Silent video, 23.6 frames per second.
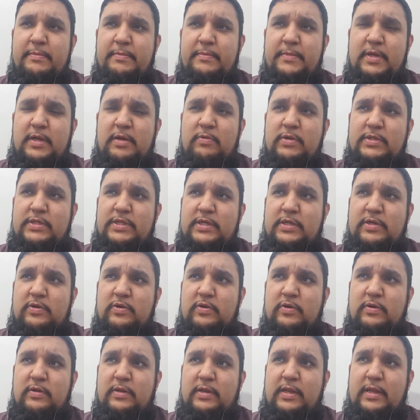what's it
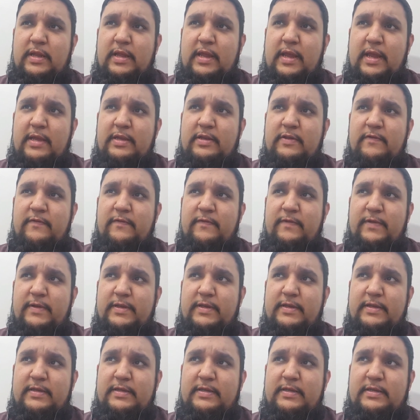called, head of
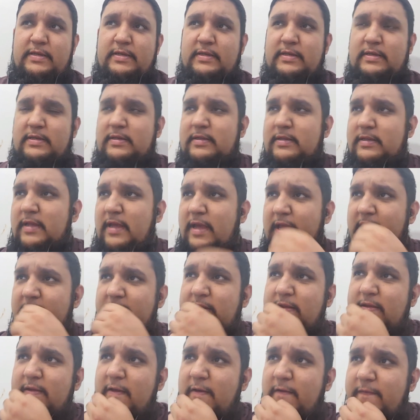the
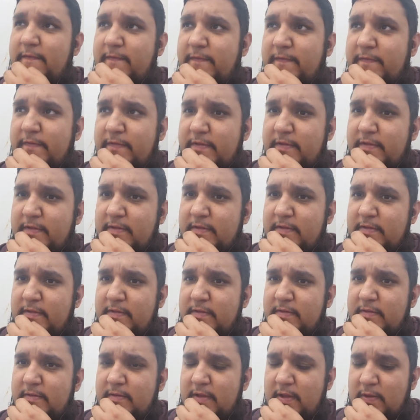head of
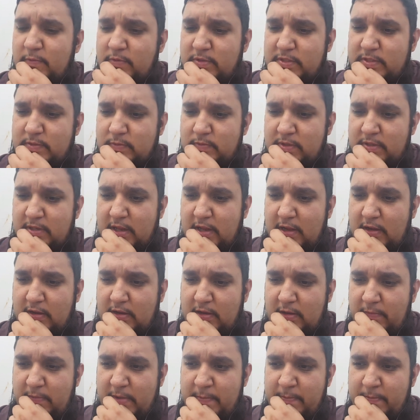I was when I
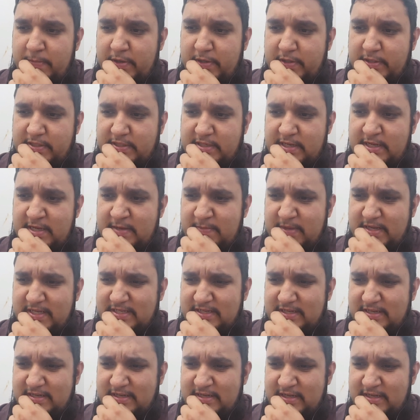can't remember his name
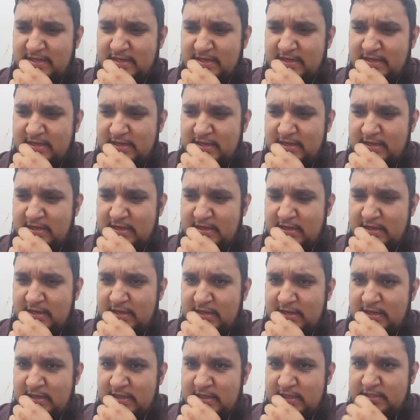actually.
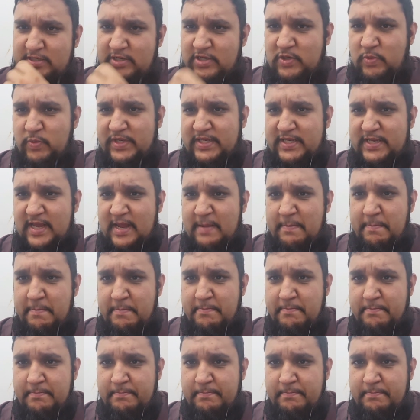Started with Tim.